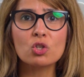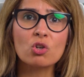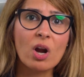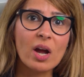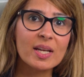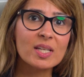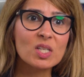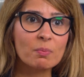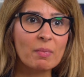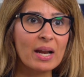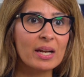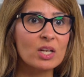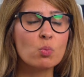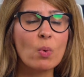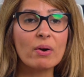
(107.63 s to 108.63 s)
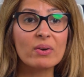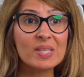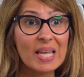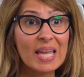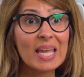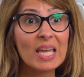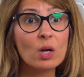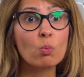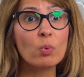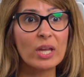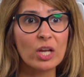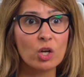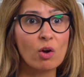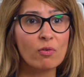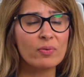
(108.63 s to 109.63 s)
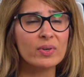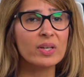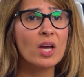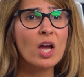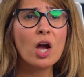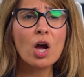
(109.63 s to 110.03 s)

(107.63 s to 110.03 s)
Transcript: trying to manage, whereas here we can offer